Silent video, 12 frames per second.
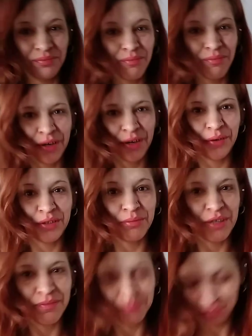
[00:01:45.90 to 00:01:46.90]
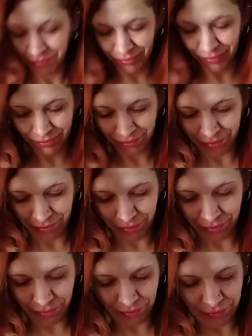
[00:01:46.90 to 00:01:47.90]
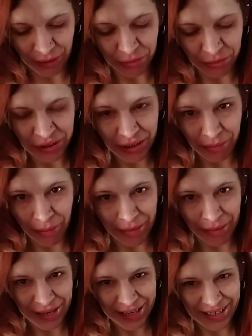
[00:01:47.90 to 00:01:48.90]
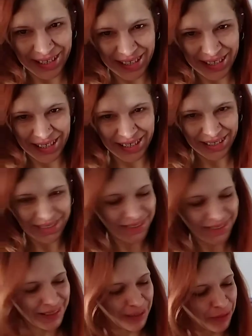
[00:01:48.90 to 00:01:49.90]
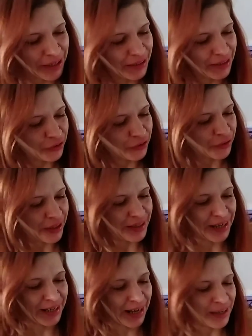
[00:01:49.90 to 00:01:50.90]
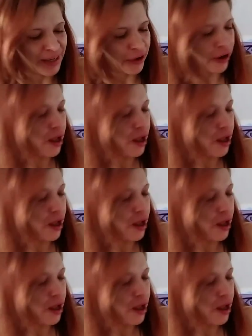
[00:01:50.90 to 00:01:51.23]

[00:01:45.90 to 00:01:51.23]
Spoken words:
bear with me. I'm sitting on my bed and it's sitting on my little tray that I got here.